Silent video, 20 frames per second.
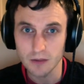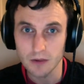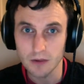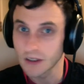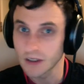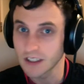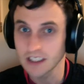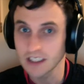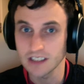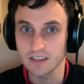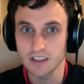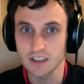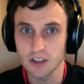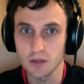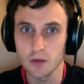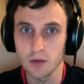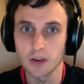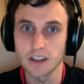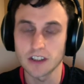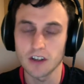We were just
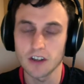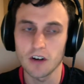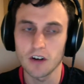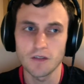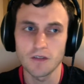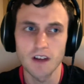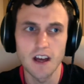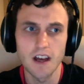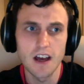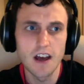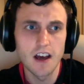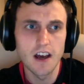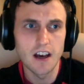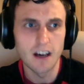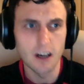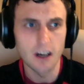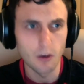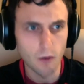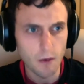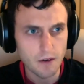2 points off
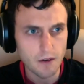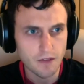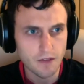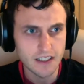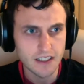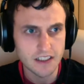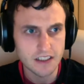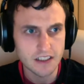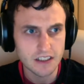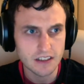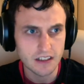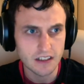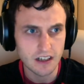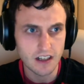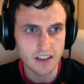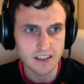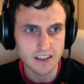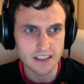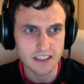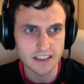where we finished
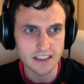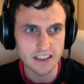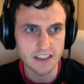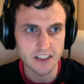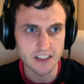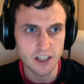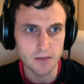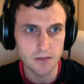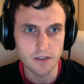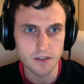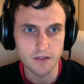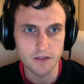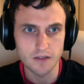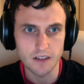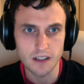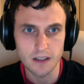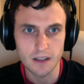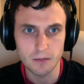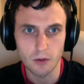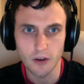last season in terms
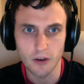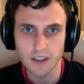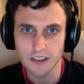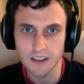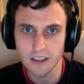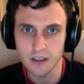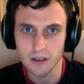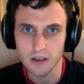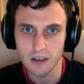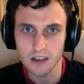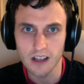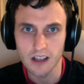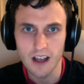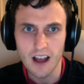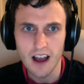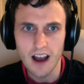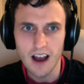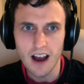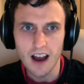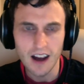of point total.
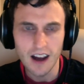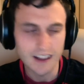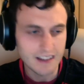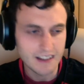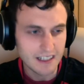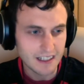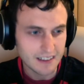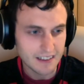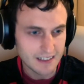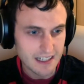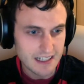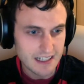I think